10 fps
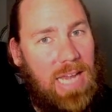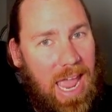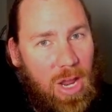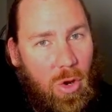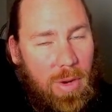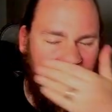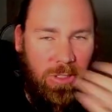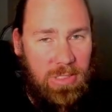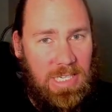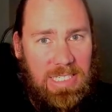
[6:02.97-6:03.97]
AoE, so
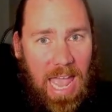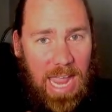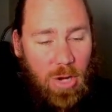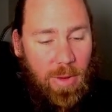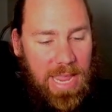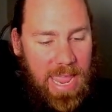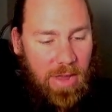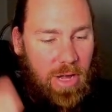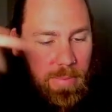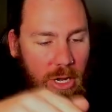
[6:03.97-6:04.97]
it does AoE
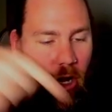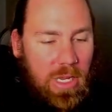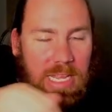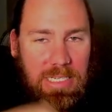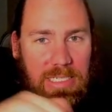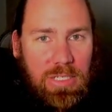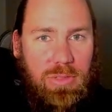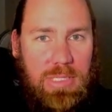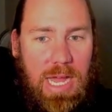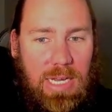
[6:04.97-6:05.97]
area, but it only hits a single
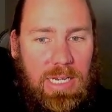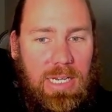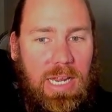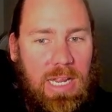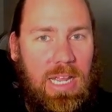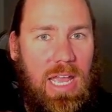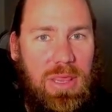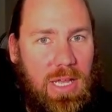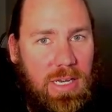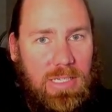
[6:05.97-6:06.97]
target in there. And
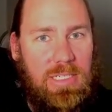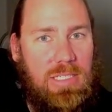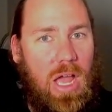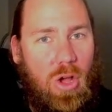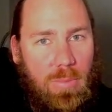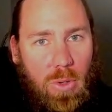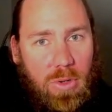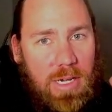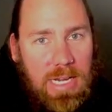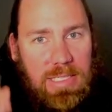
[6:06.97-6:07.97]
Thunder does the whole board
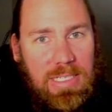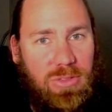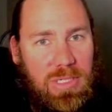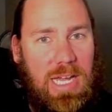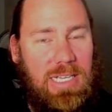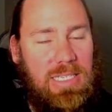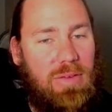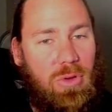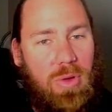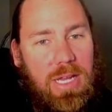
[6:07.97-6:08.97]
and hits single targets
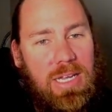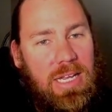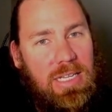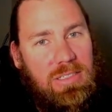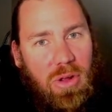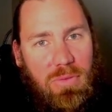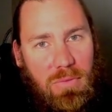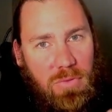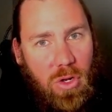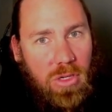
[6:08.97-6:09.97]
everywhere. So
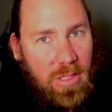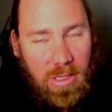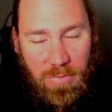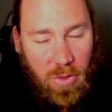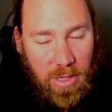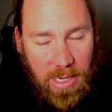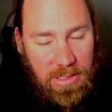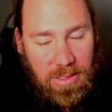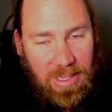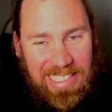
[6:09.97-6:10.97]
if you're
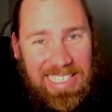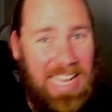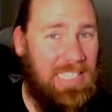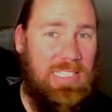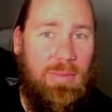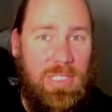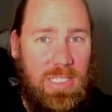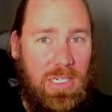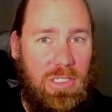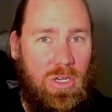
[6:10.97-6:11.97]
against like 10 summons
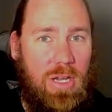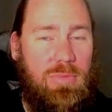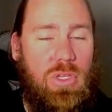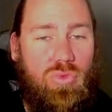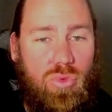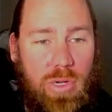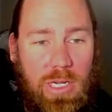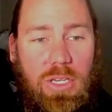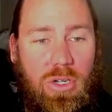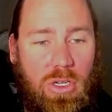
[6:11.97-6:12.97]
at a time, you're
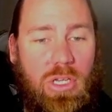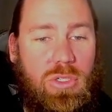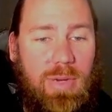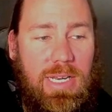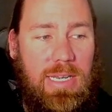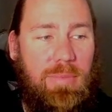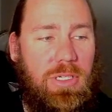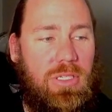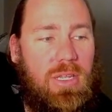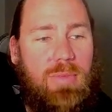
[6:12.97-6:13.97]
really not going to do any
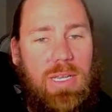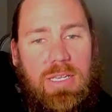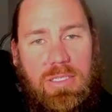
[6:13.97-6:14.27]
damage to them, and